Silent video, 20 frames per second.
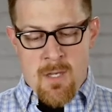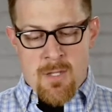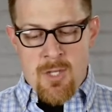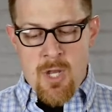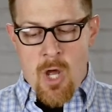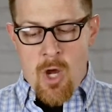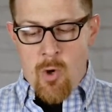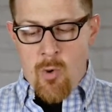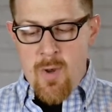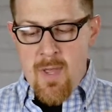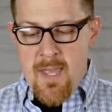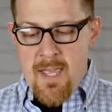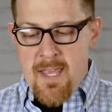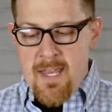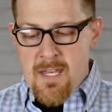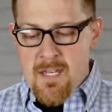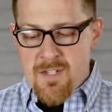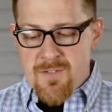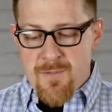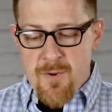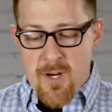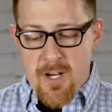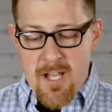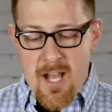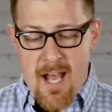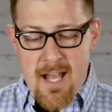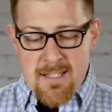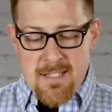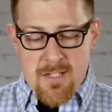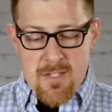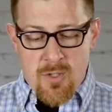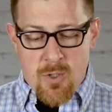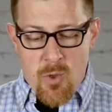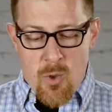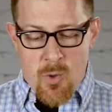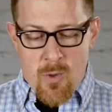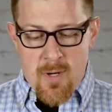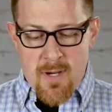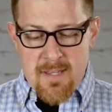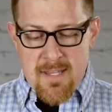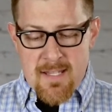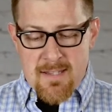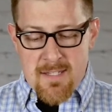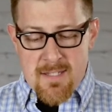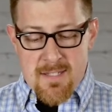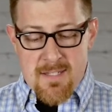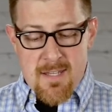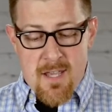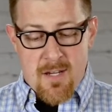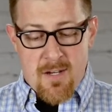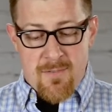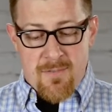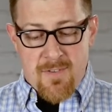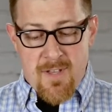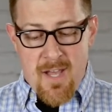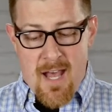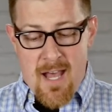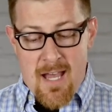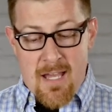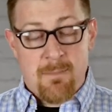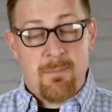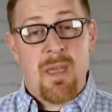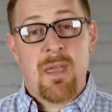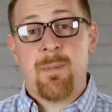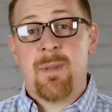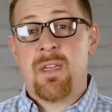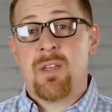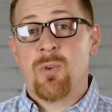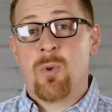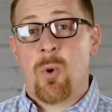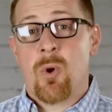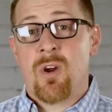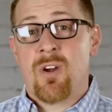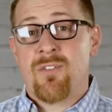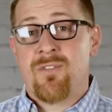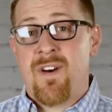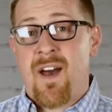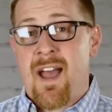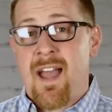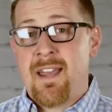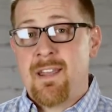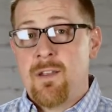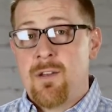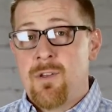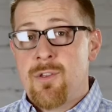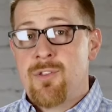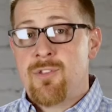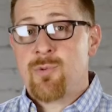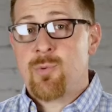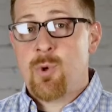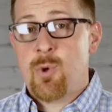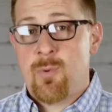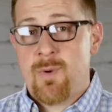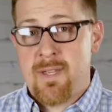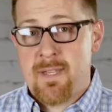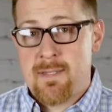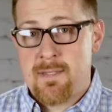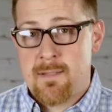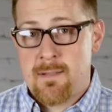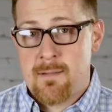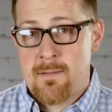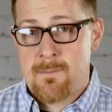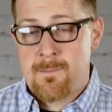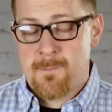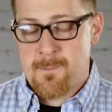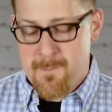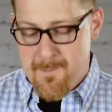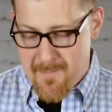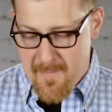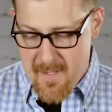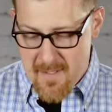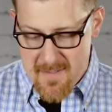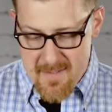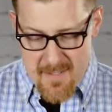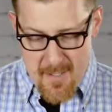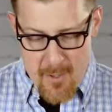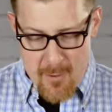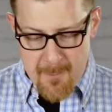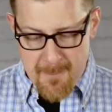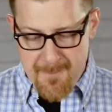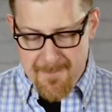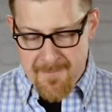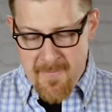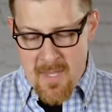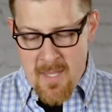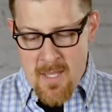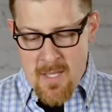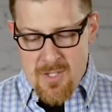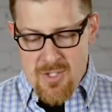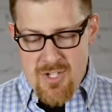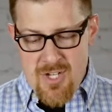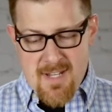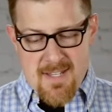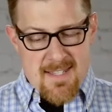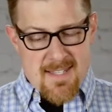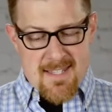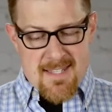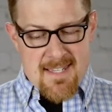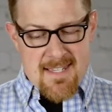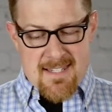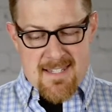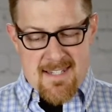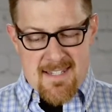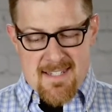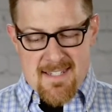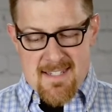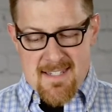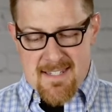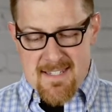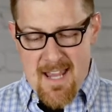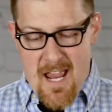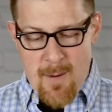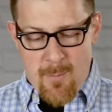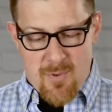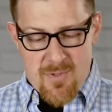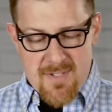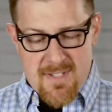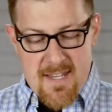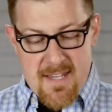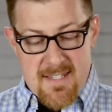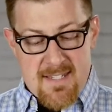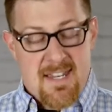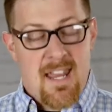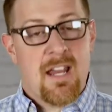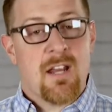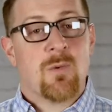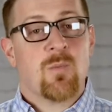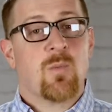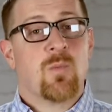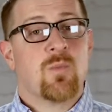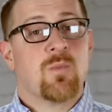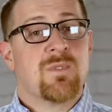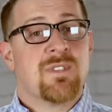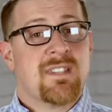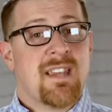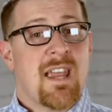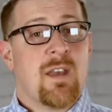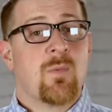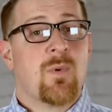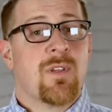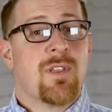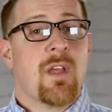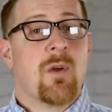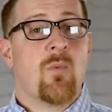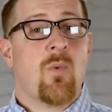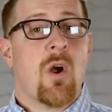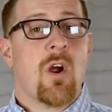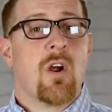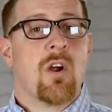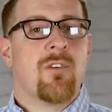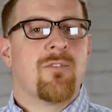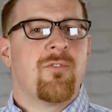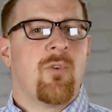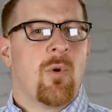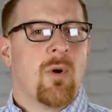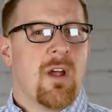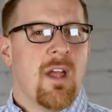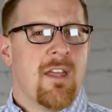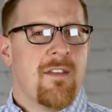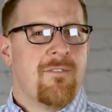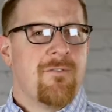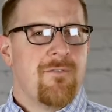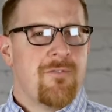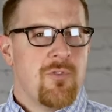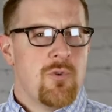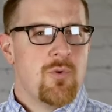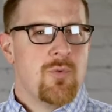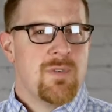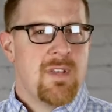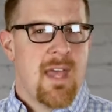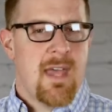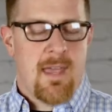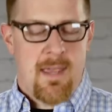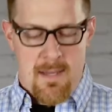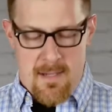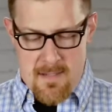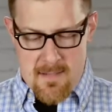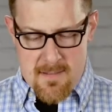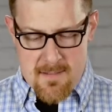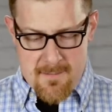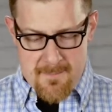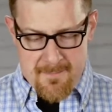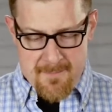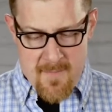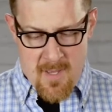No, it is for God's glory that the Son of God may be glorified through it. So, Jesus and his disciples, they stayed where they were for a few days.